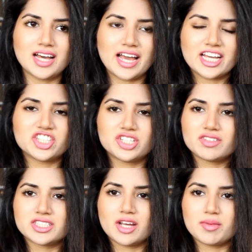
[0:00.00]
I get
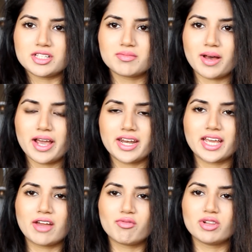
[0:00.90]
shivers down my spine. I
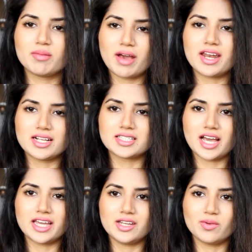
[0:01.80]
get really bad
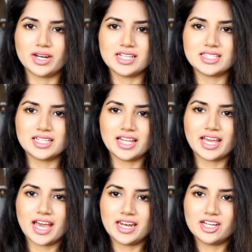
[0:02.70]
anxiety when I see
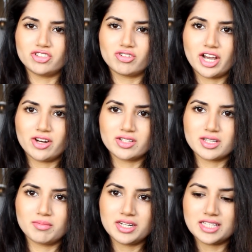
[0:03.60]
like henna dried on
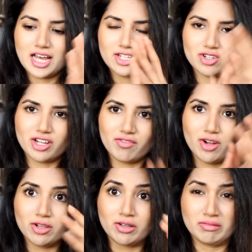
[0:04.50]
somebody's hands or like
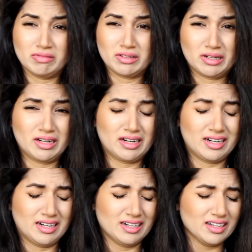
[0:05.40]
falling on the
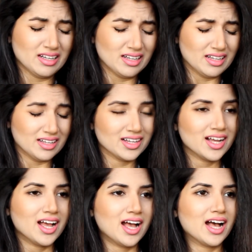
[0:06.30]
floor.
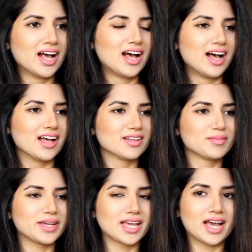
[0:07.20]

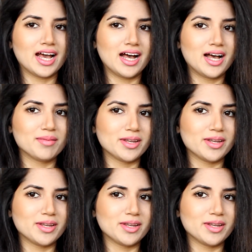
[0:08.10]
But yeah,